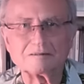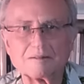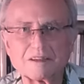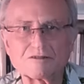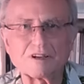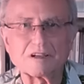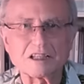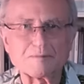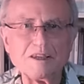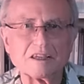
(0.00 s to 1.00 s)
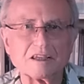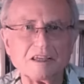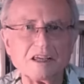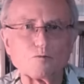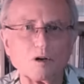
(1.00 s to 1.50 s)
Strictly speaking,
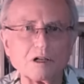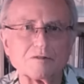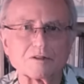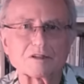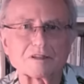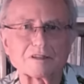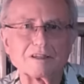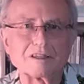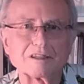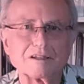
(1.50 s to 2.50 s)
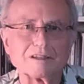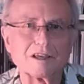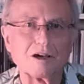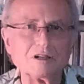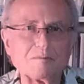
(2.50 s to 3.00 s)
each one of us is the
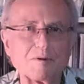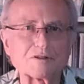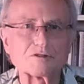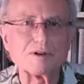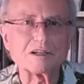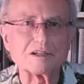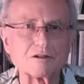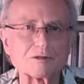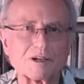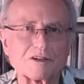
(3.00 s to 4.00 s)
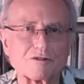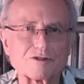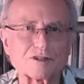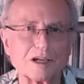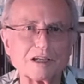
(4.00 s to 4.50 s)
only person who really knows we're
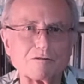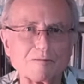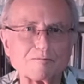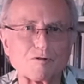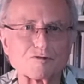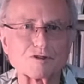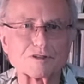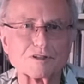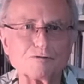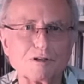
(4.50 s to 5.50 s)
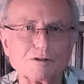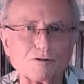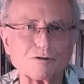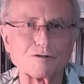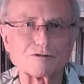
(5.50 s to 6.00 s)
conscious. I know I'm conscious, and you know
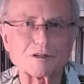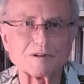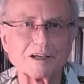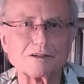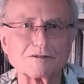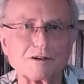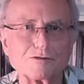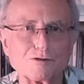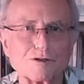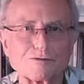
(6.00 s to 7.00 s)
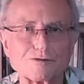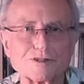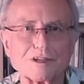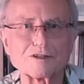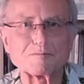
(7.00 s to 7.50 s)
you're conscious, but I don't know you're conscious.
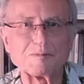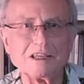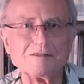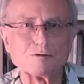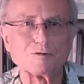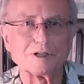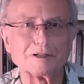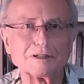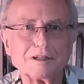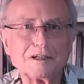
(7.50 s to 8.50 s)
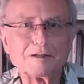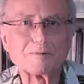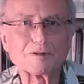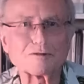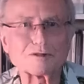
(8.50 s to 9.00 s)
I just believe you are,
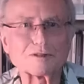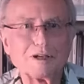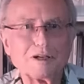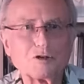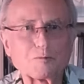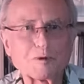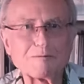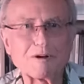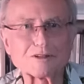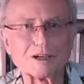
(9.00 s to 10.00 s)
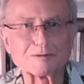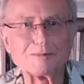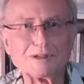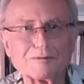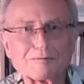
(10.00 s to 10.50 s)
because you're pretty much like
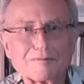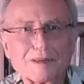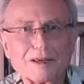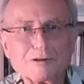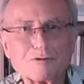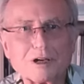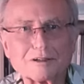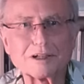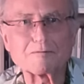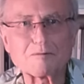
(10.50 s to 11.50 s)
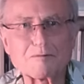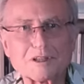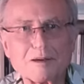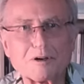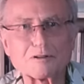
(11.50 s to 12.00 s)
me. You come from the
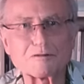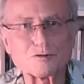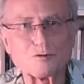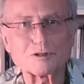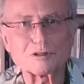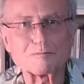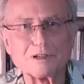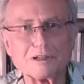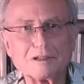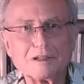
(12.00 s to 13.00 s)
same kind of source as me.